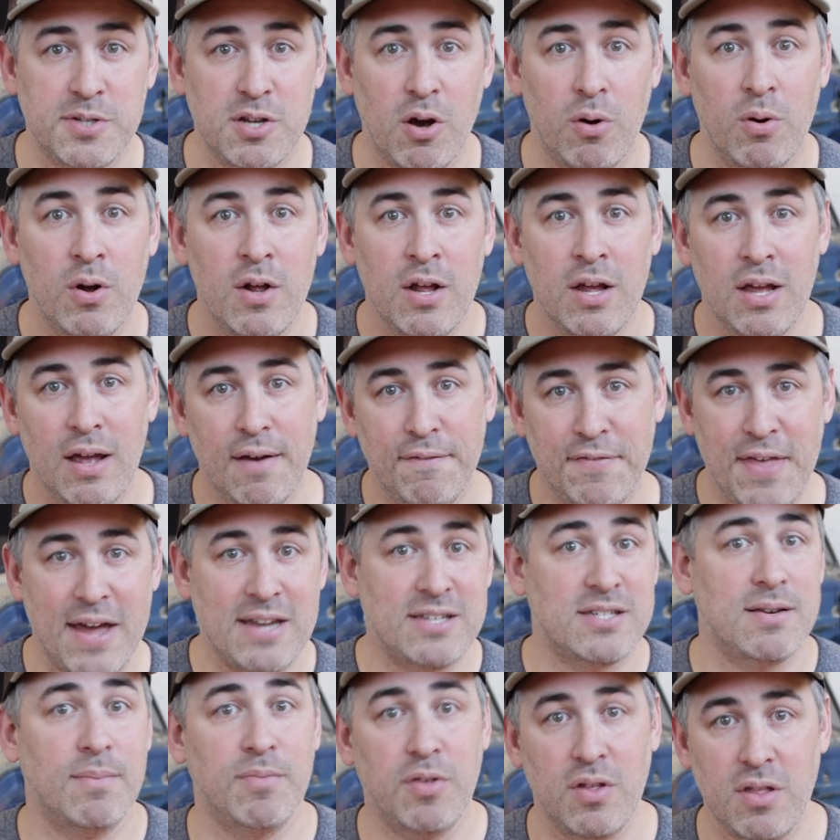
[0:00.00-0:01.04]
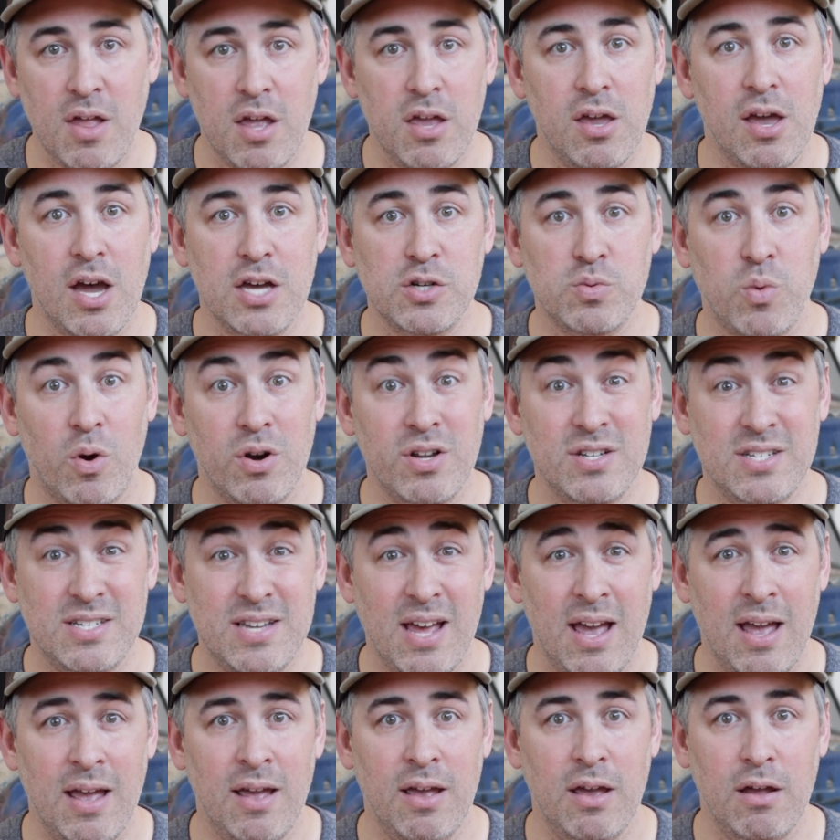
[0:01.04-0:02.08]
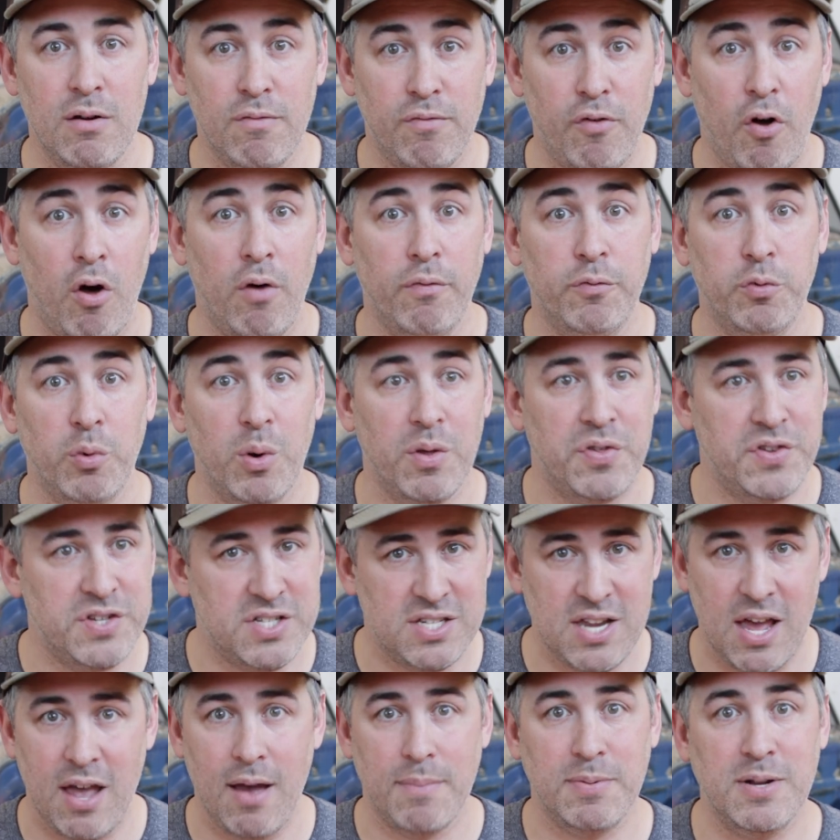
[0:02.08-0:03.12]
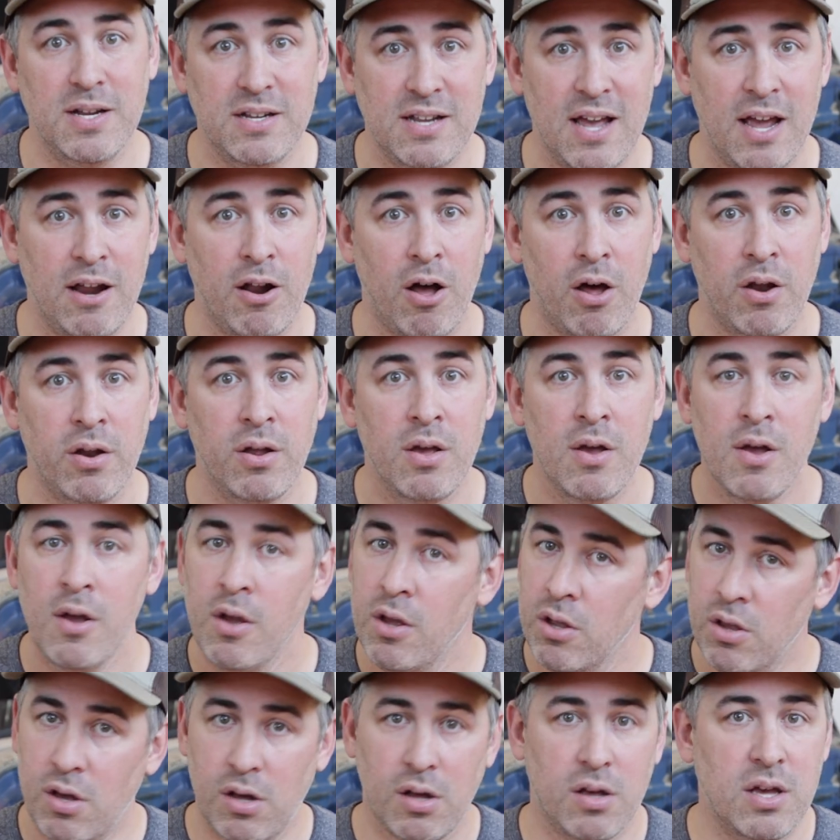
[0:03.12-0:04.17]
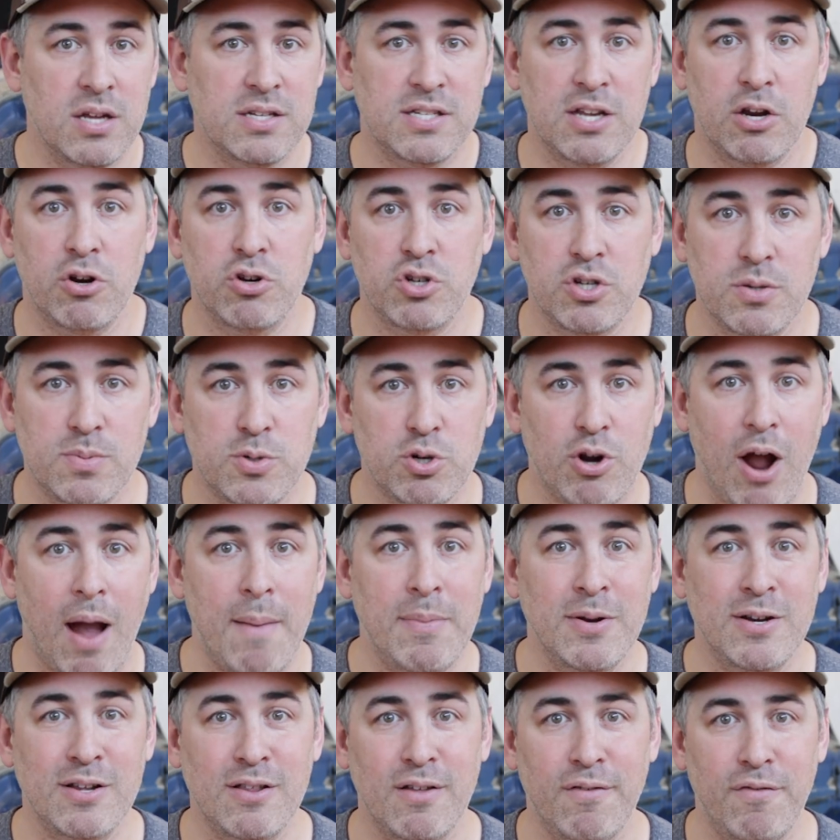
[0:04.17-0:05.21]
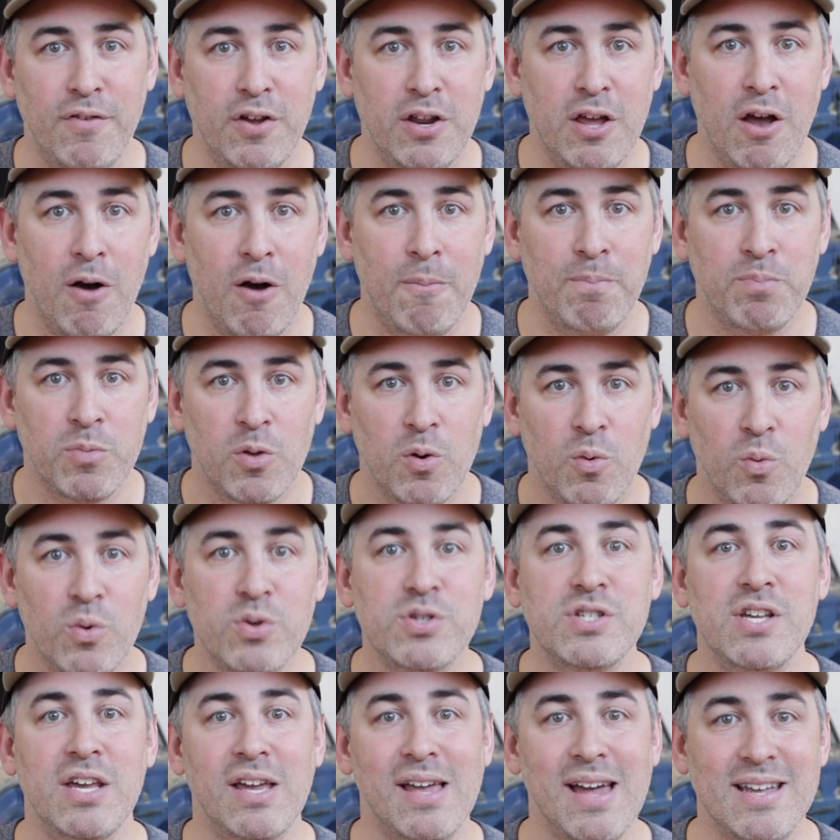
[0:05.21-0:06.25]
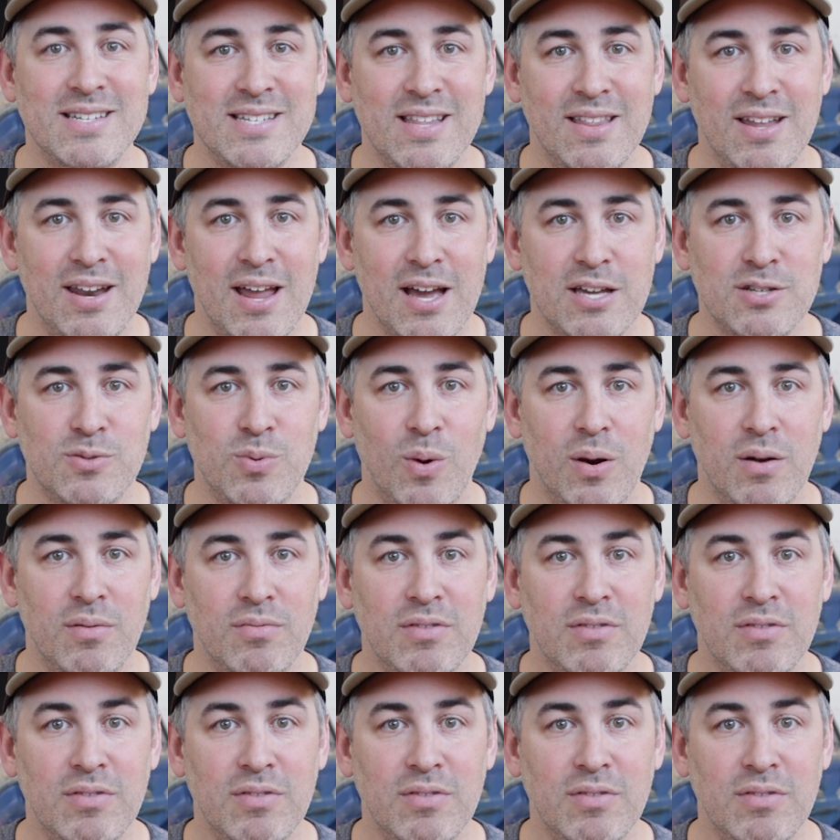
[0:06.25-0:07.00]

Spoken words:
So if that's something that you guys want to stay involved with, stay up to date on, consider subscribing to the video. We'll see you guys in the next one.